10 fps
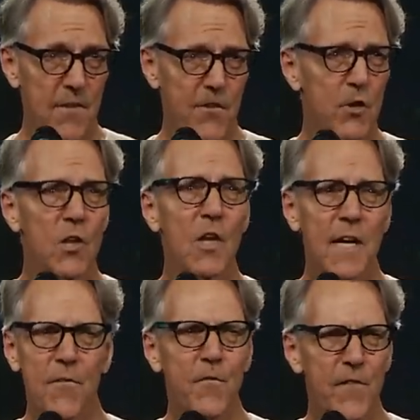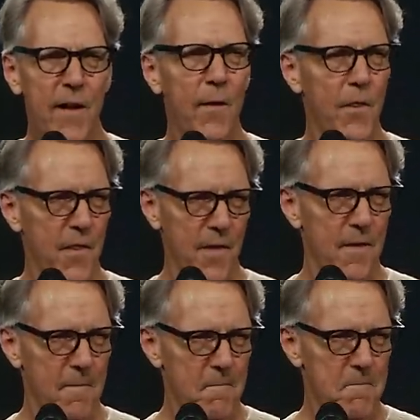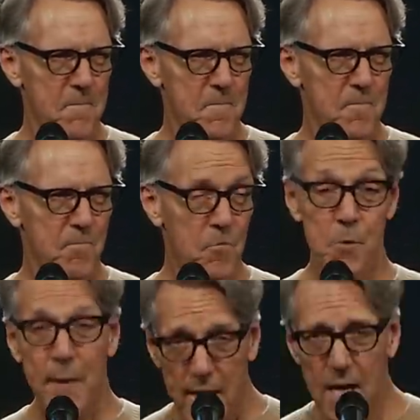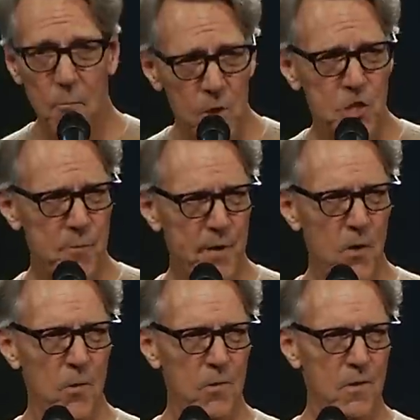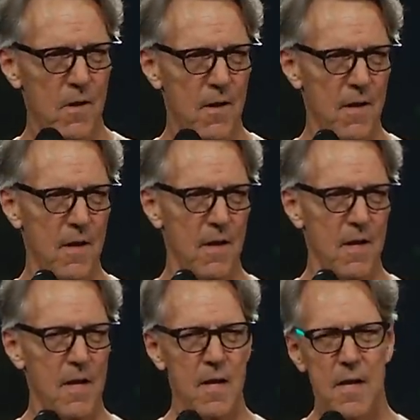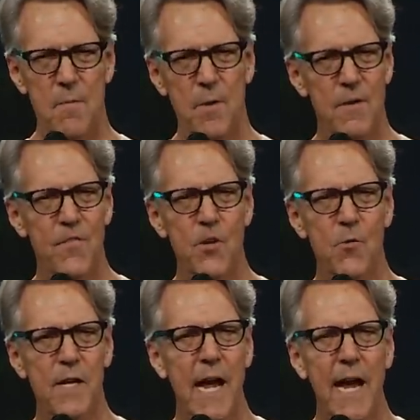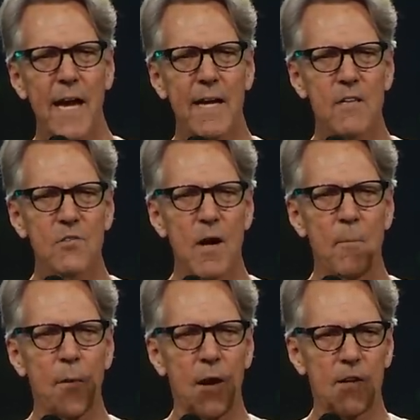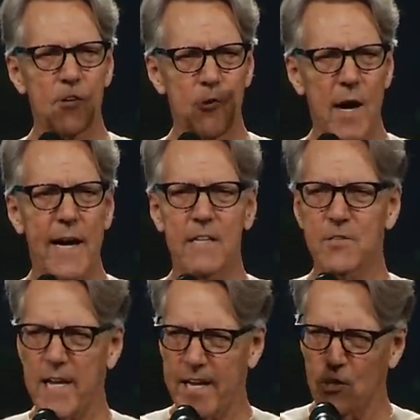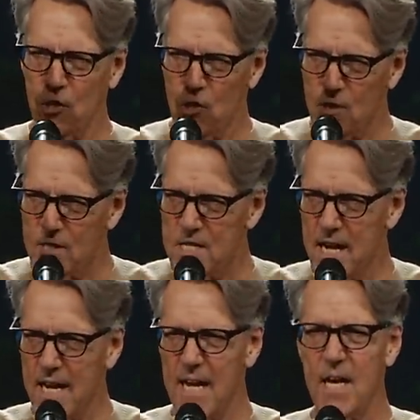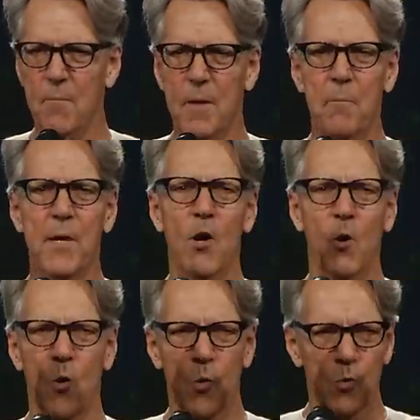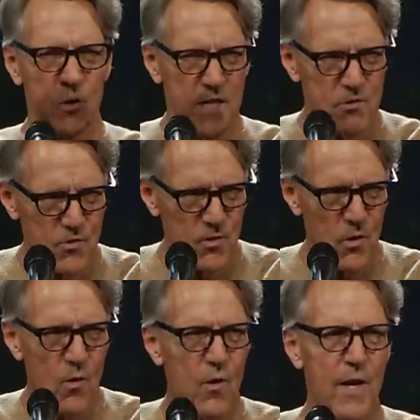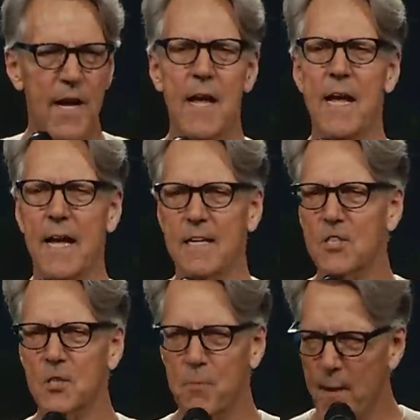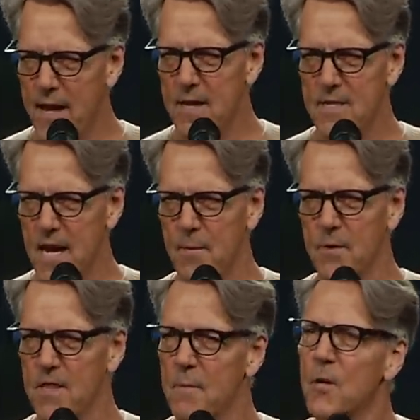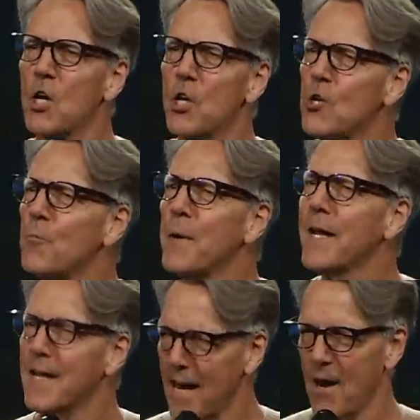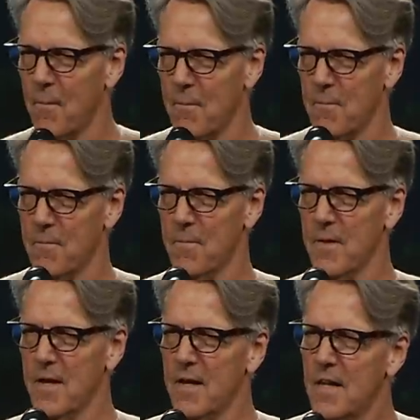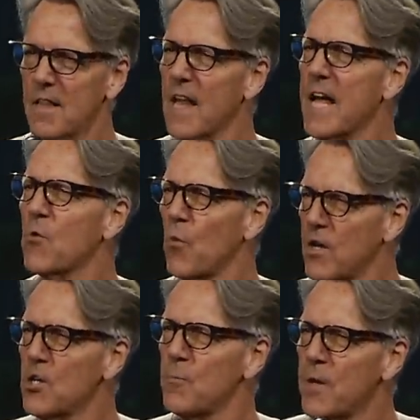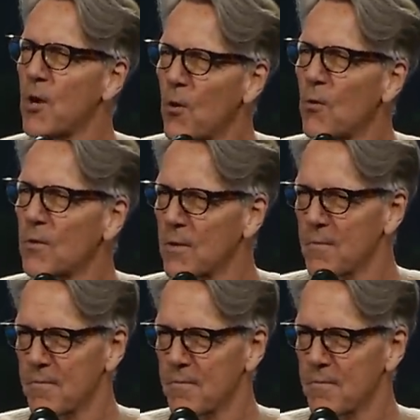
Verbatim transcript: If you look at filth, you become what you behold. But if you gaze upon Christ and look to Him and behold His glory and spend time with Him, you become like what you behold.